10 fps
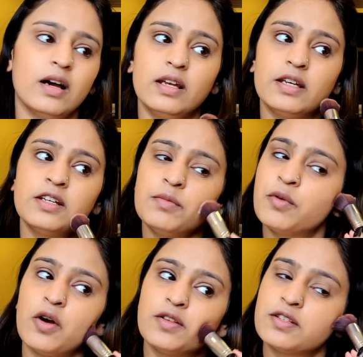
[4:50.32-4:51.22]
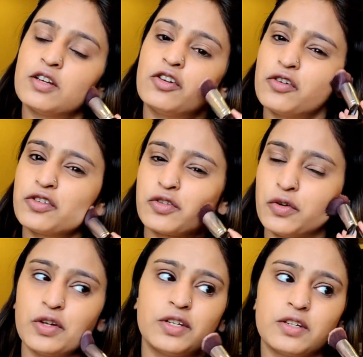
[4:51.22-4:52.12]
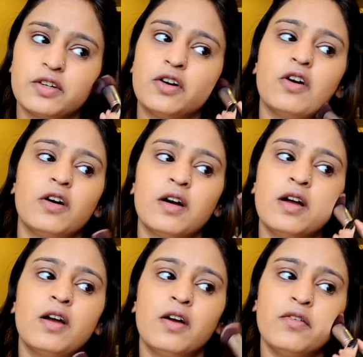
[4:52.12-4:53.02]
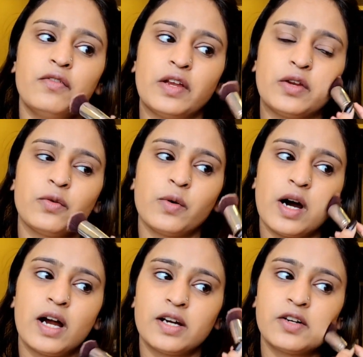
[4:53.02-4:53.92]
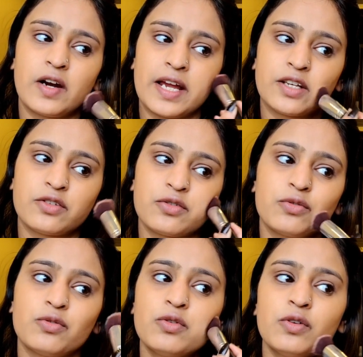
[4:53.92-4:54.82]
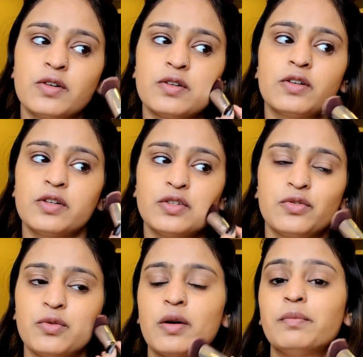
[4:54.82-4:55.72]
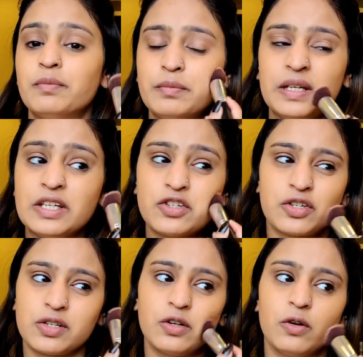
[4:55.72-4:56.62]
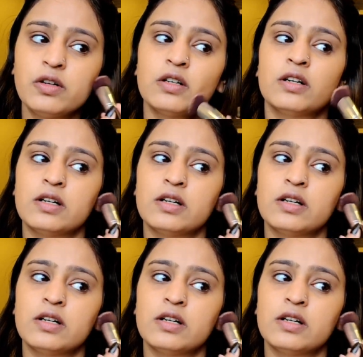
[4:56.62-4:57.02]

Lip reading: A little bronzer looks good when you are trying to do a beach look.